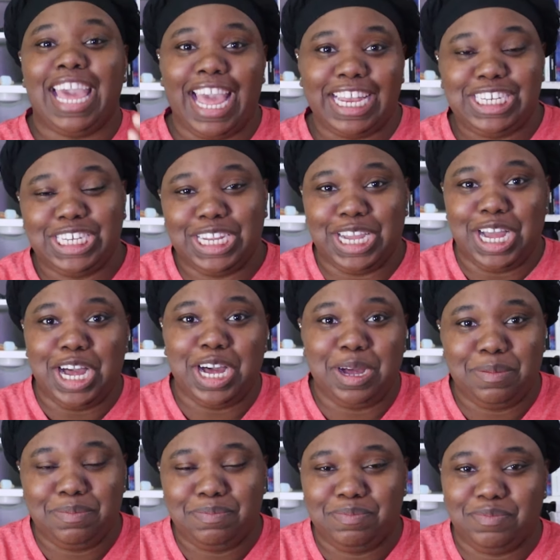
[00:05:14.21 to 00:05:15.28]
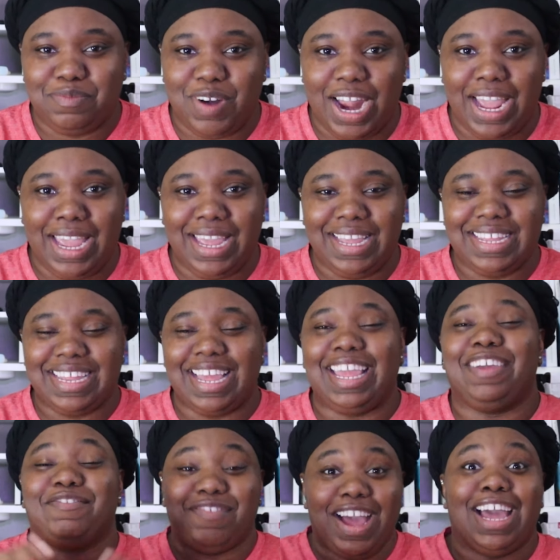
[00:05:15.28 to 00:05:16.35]
catching up, right?
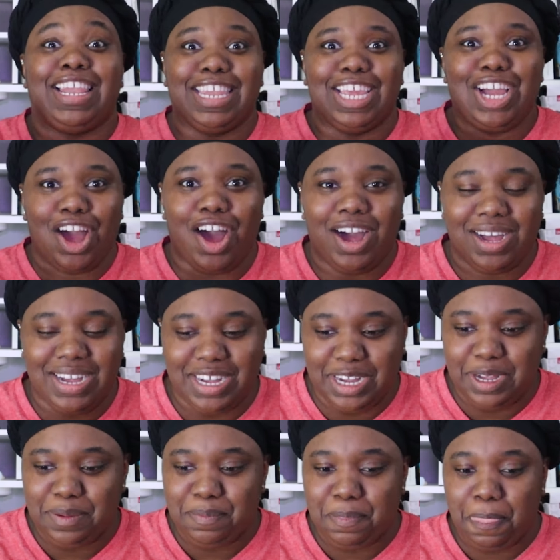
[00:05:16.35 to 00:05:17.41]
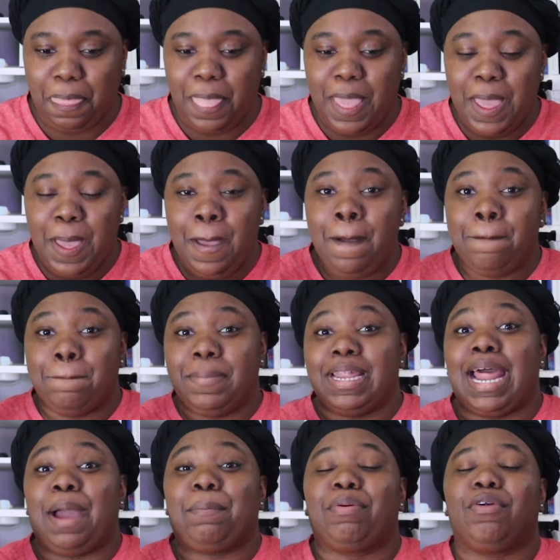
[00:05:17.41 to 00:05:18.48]
And finally caught up. But
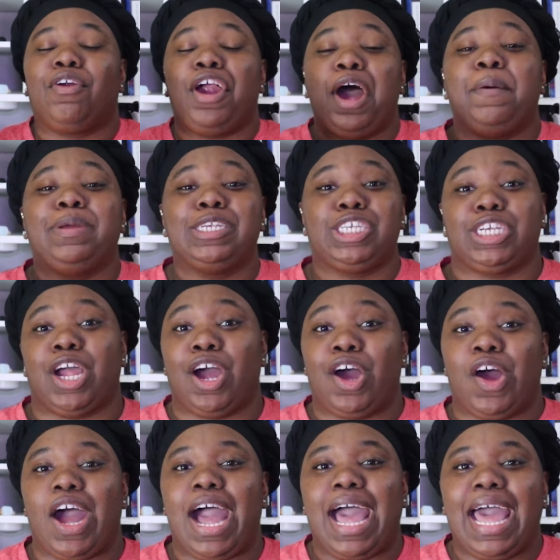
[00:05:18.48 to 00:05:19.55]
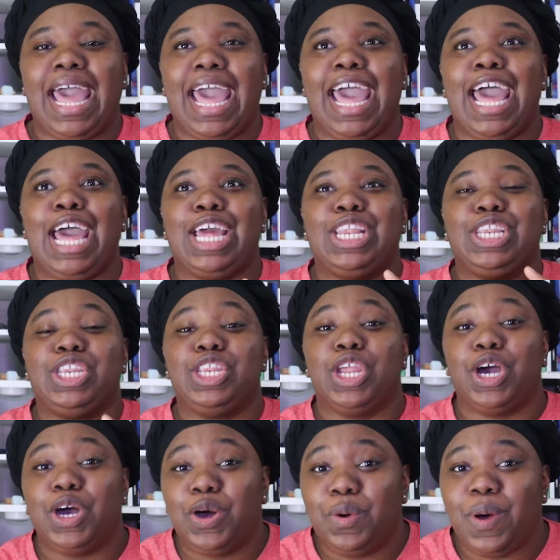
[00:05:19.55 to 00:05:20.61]
I promise y'all, I had
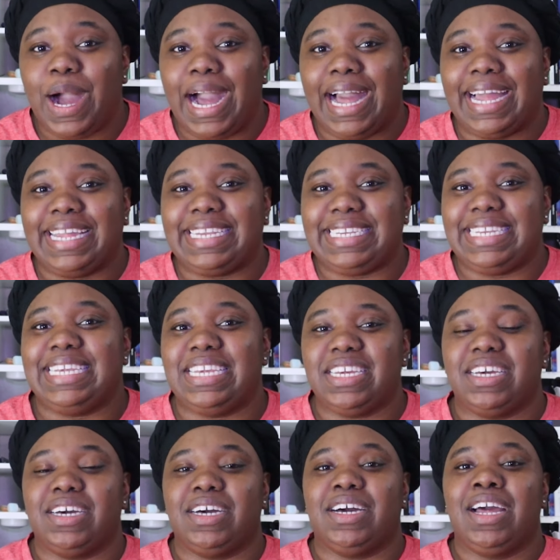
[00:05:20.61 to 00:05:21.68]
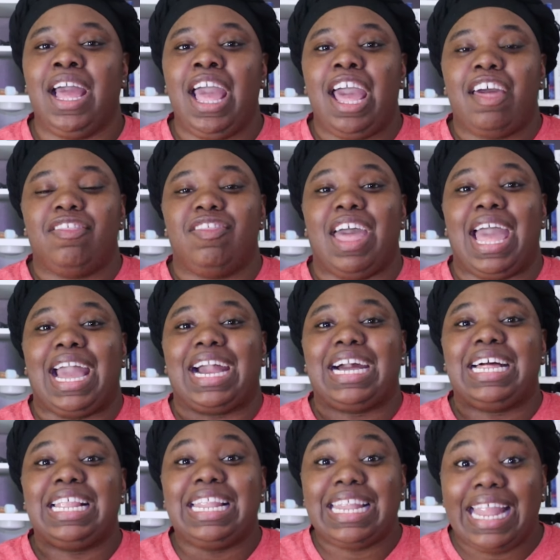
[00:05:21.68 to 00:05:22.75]
no idea that
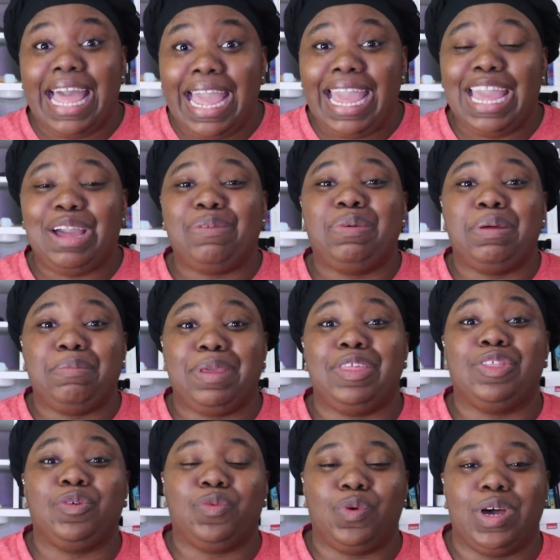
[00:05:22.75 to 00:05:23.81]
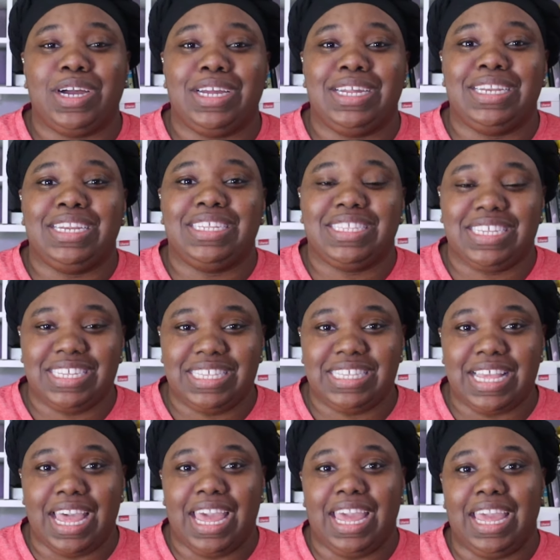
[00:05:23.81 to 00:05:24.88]
Clay would be the one to
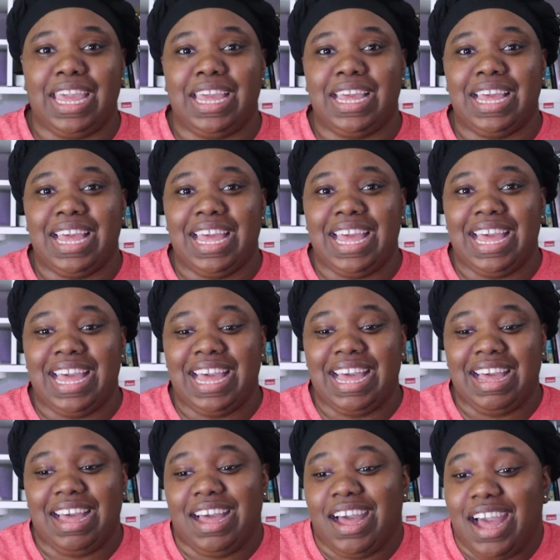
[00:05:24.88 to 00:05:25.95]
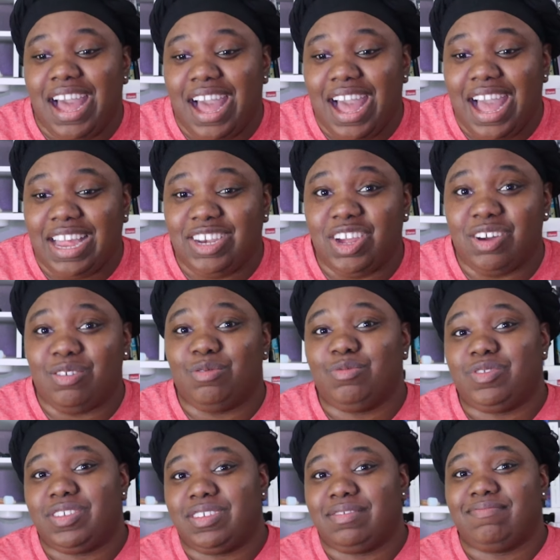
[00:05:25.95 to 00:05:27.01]
say, I
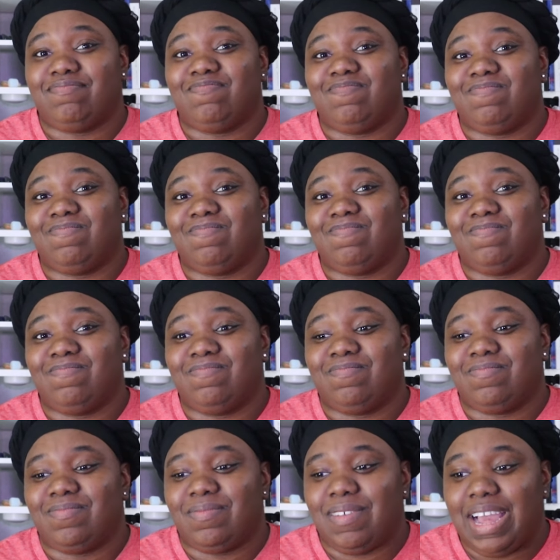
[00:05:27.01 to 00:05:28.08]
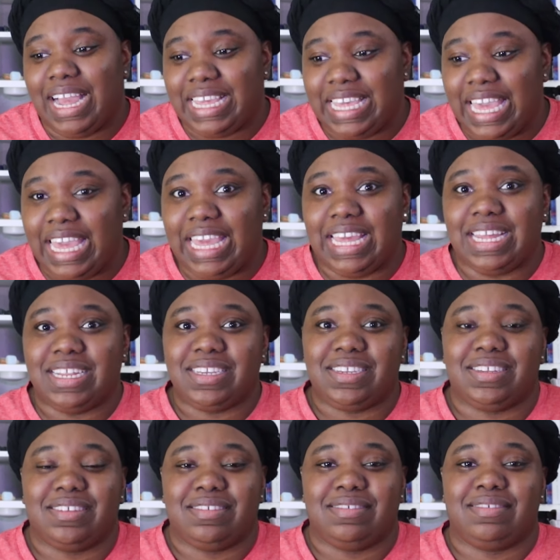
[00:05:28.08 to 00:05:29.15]
don't. I
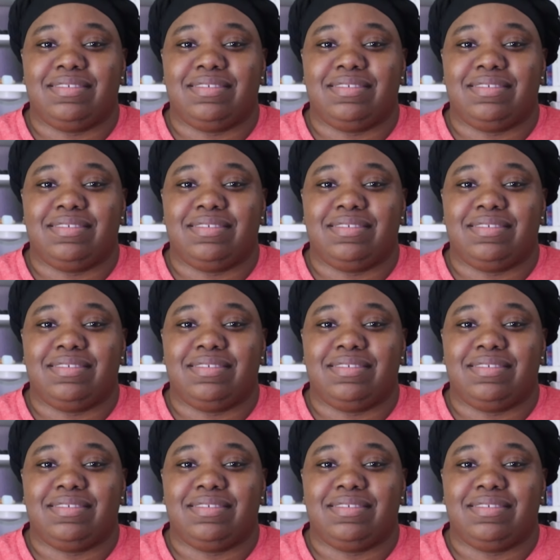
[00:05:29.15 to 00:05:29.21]
can't.